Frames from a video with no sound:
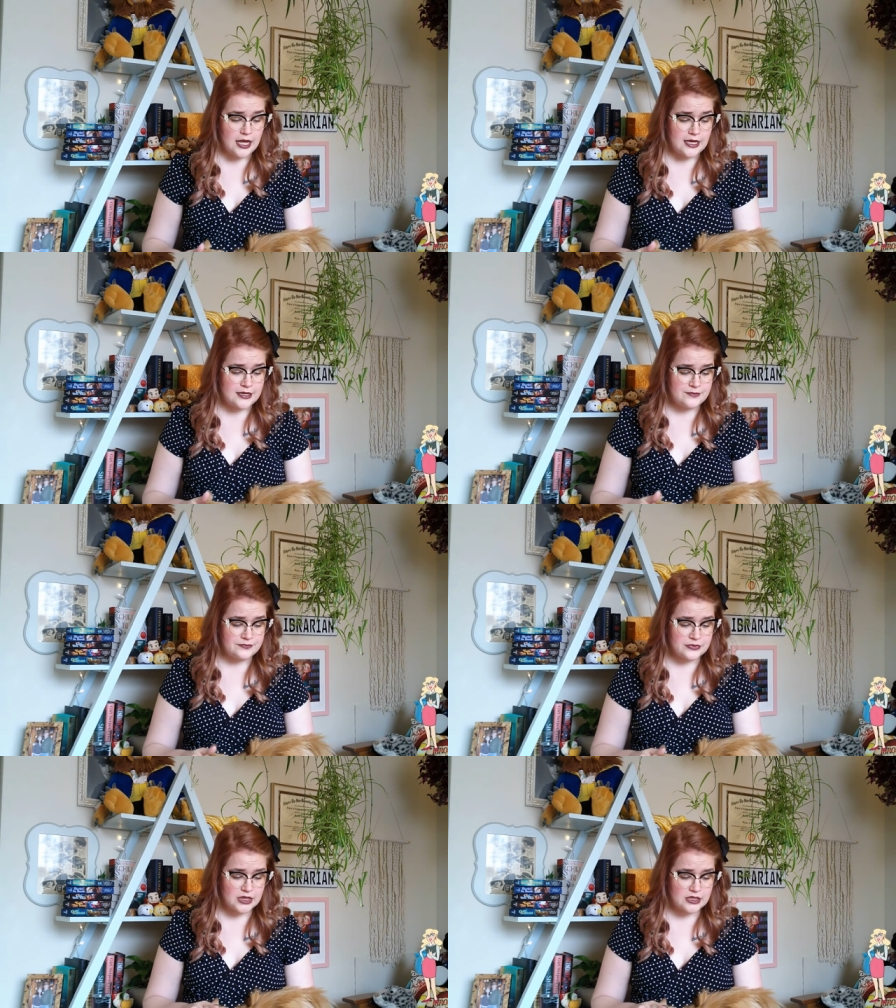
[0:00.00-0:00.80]
Um,
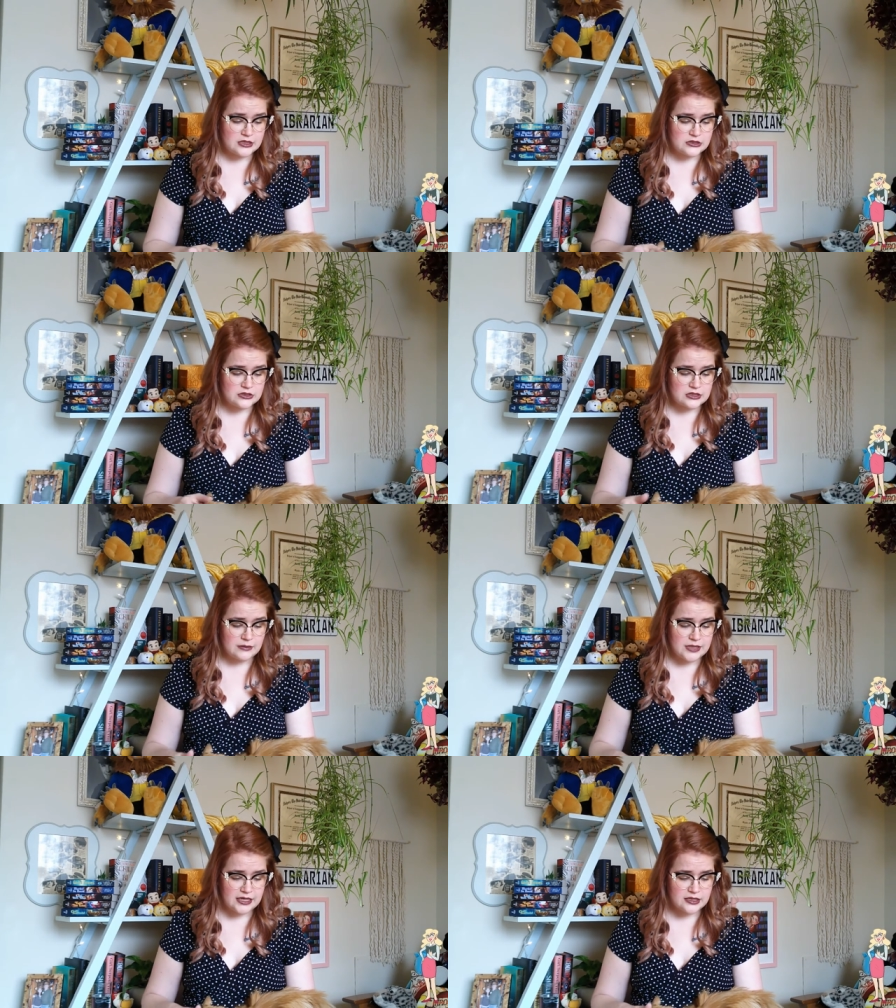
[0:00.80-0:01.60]

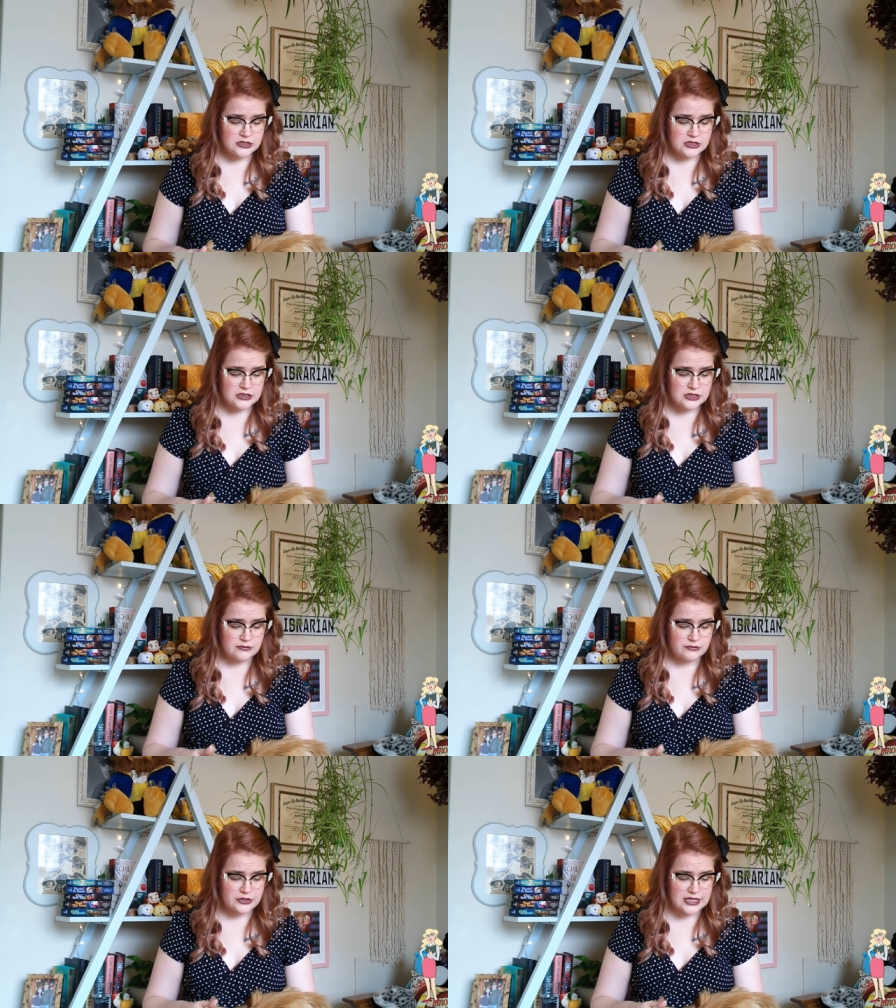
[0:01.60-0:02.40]
some characters
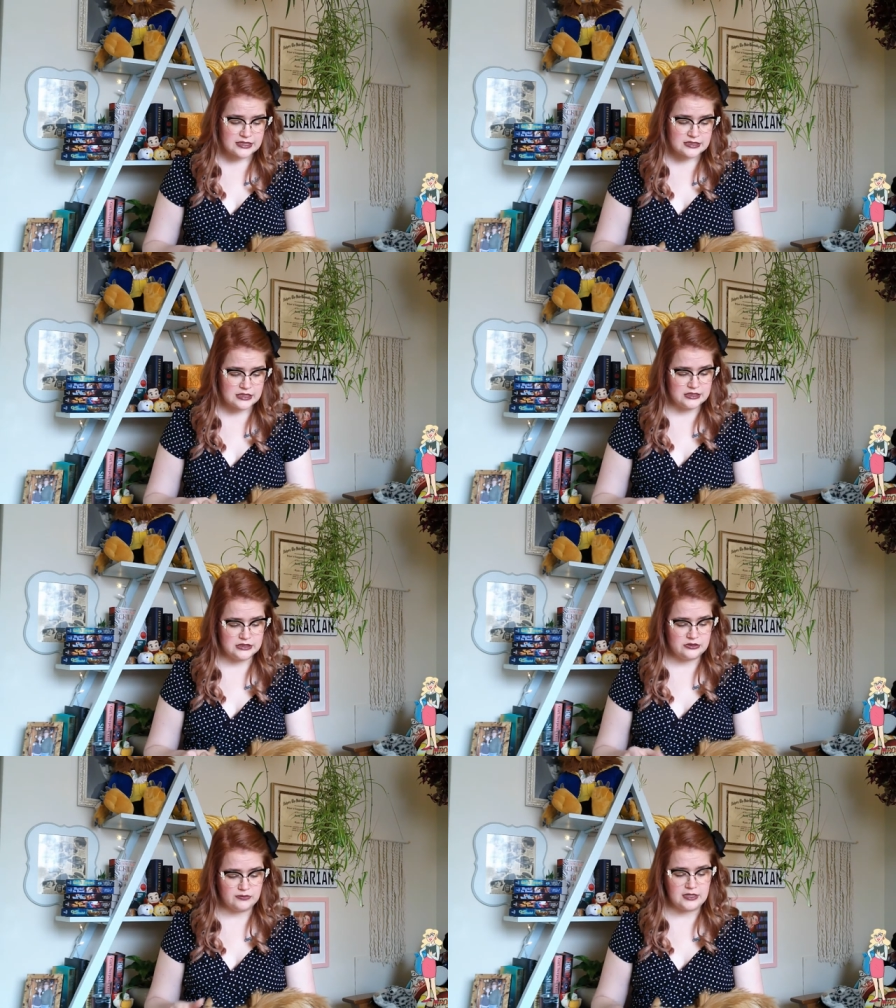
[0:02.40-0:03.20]
embrace the
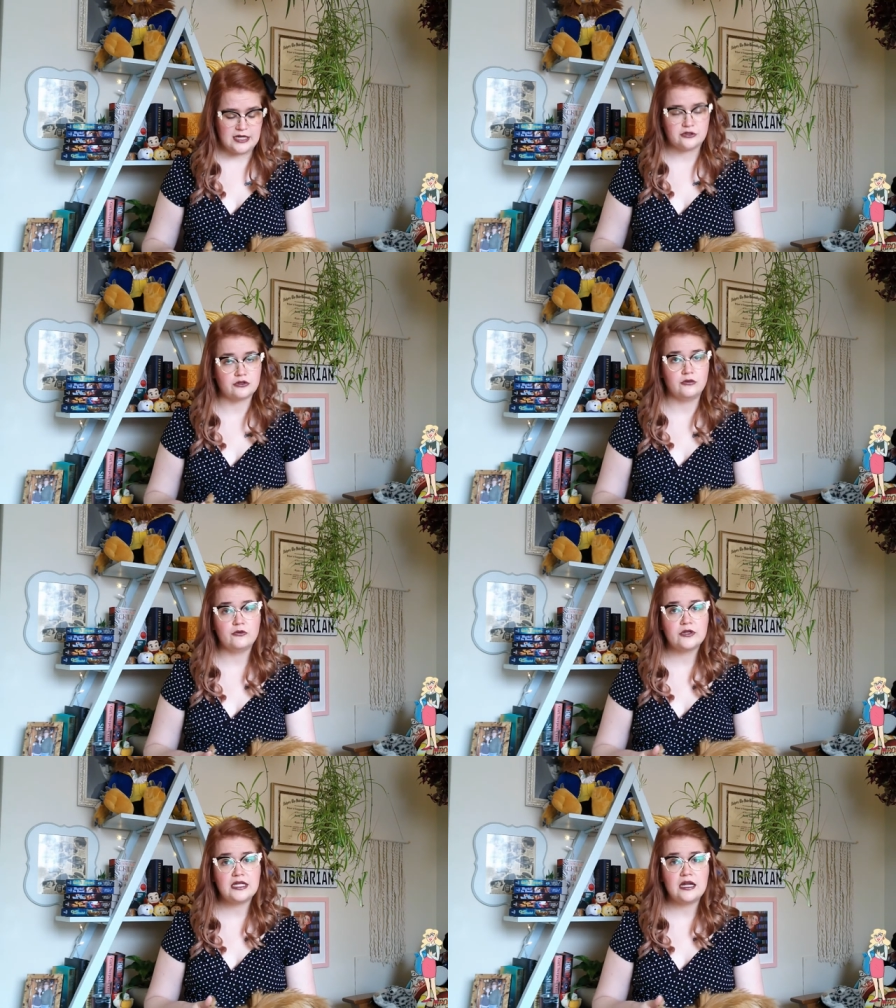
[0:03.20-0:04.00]
supernatural
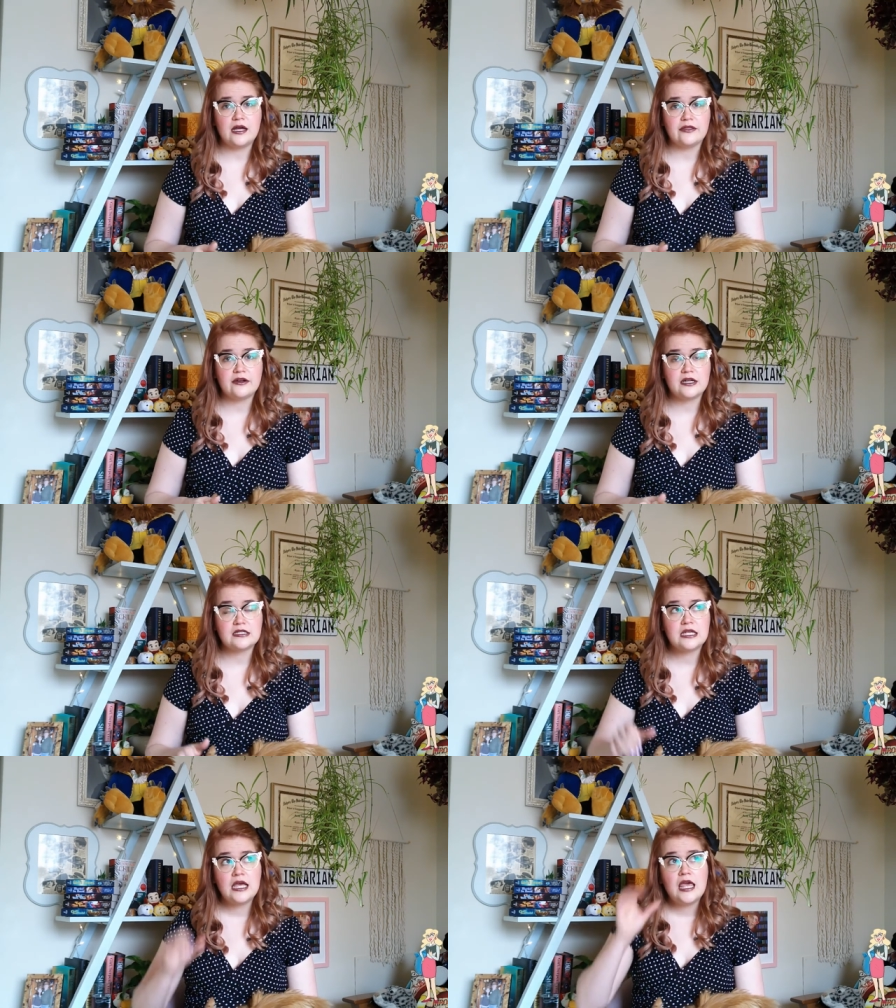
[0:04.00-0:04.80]
more than others.
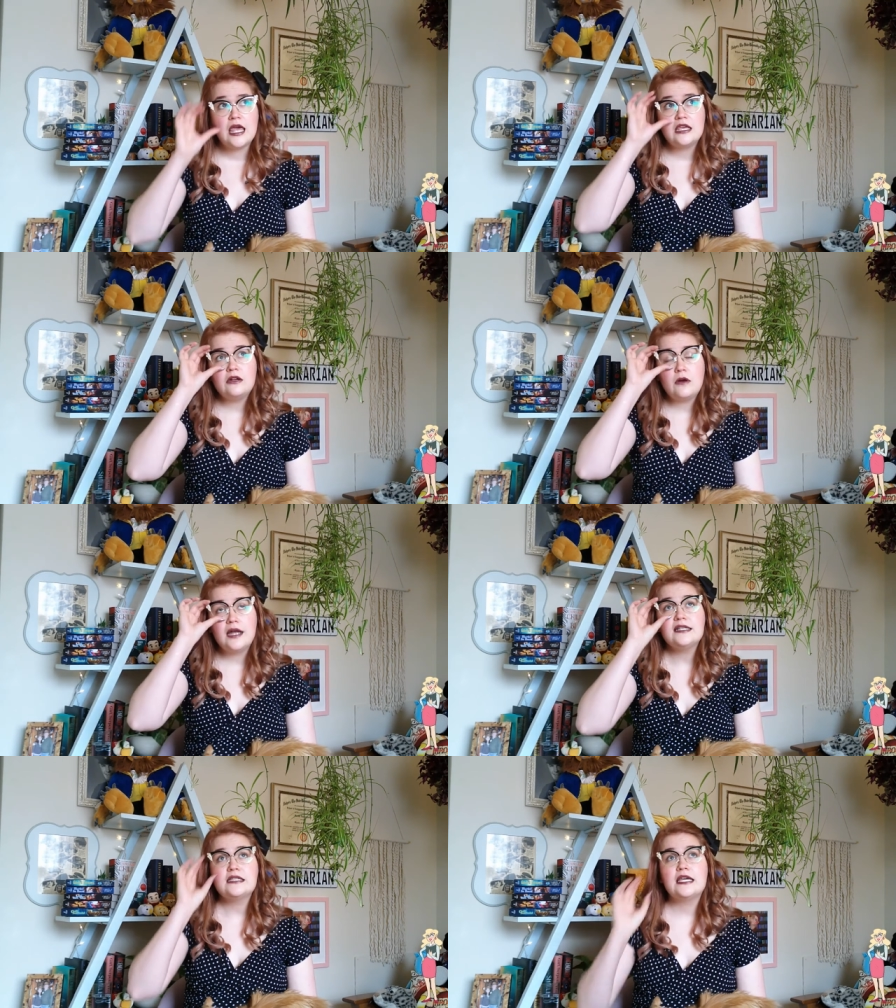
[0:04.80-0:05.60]
You know,
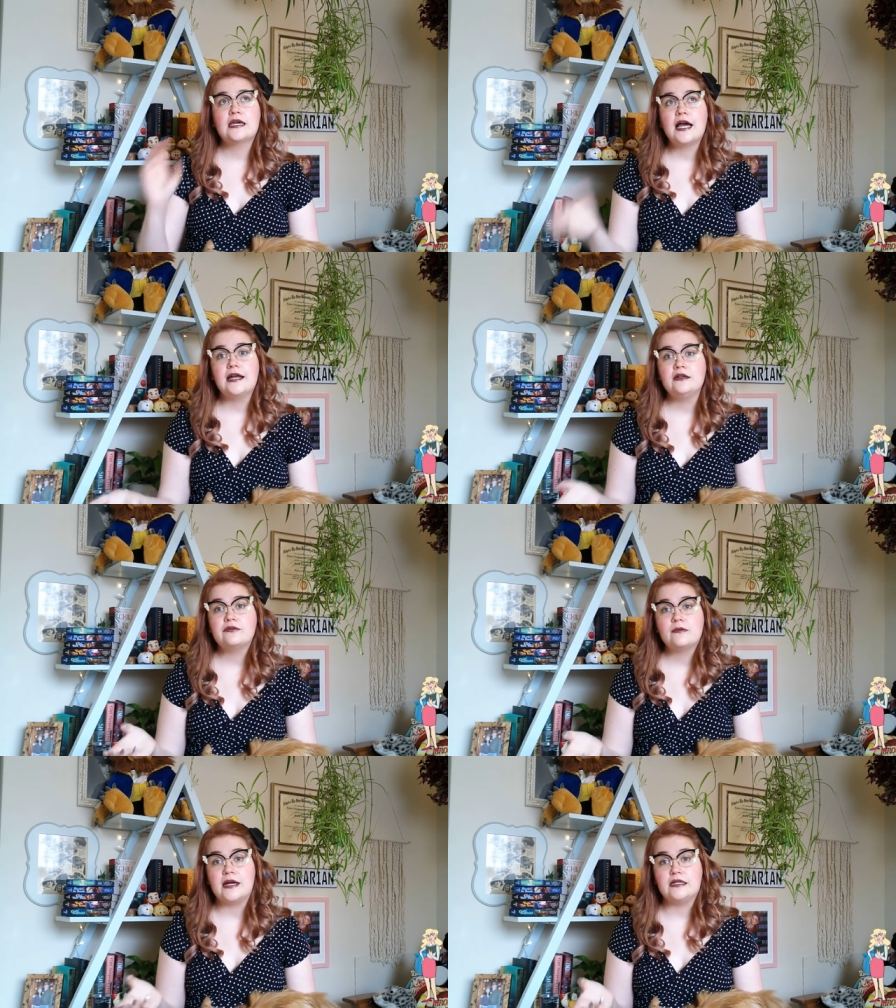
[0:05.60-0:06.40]
honestly, it kind of
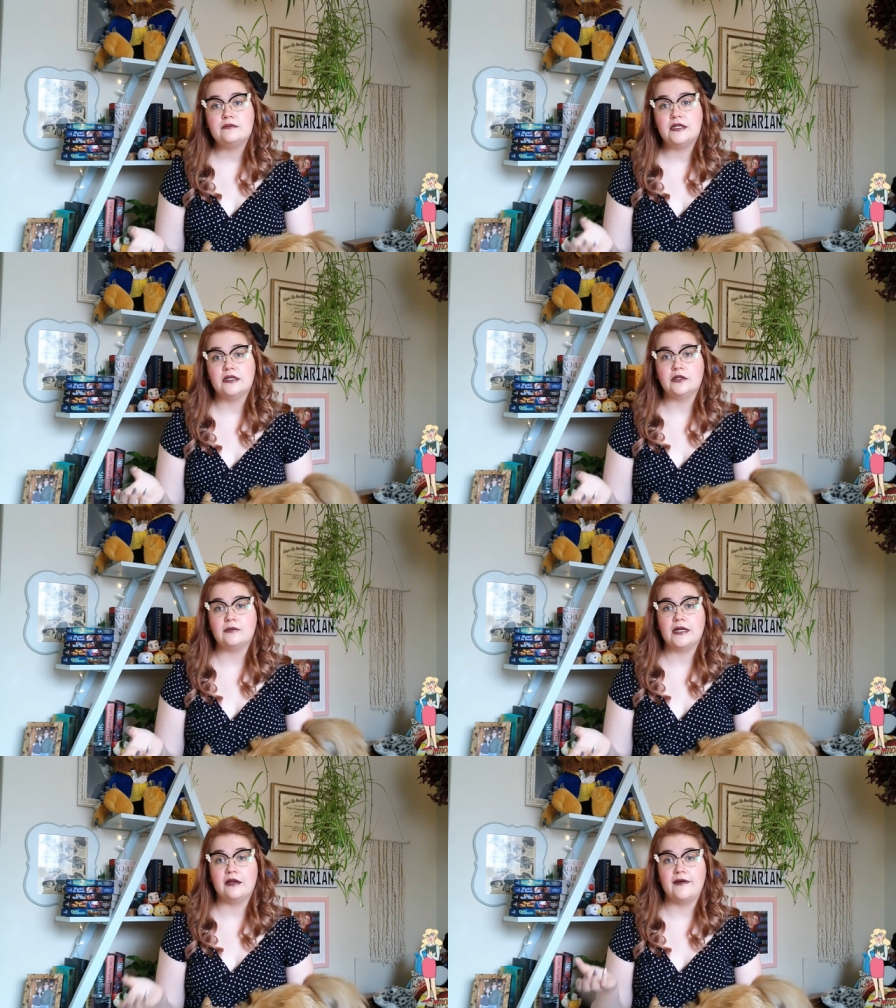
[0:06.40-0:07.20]
reminded me a little
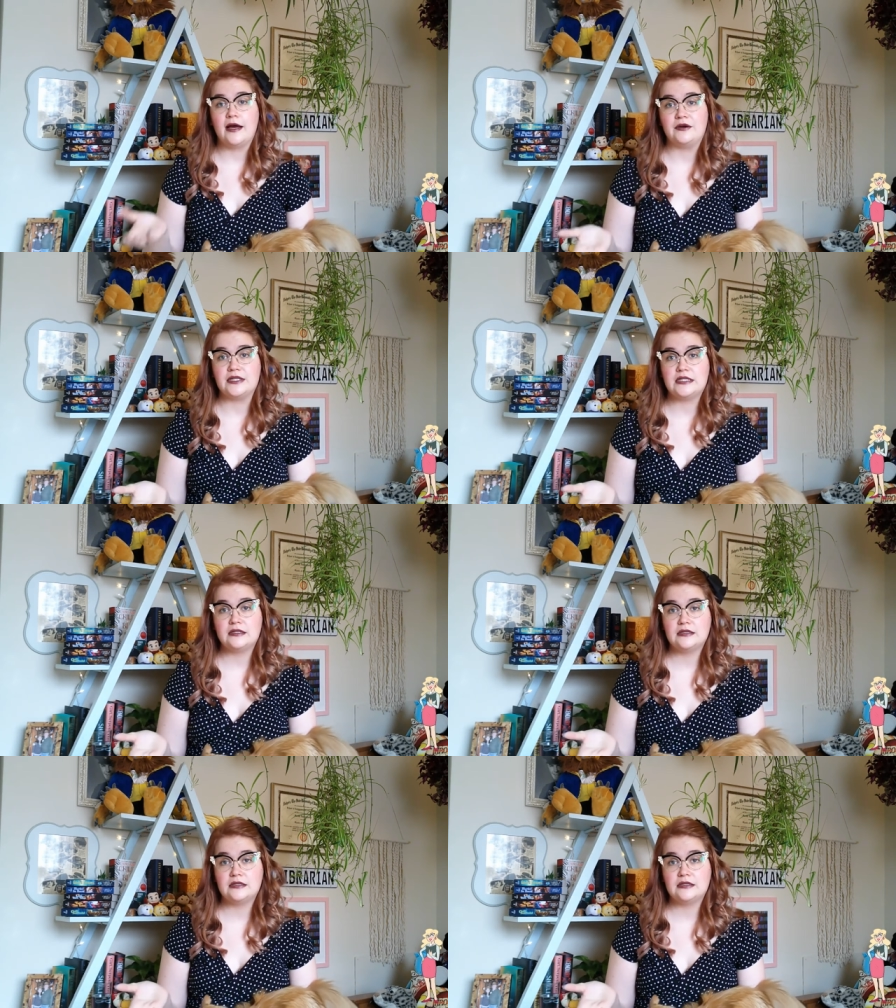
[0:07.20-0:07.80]
bit of how it's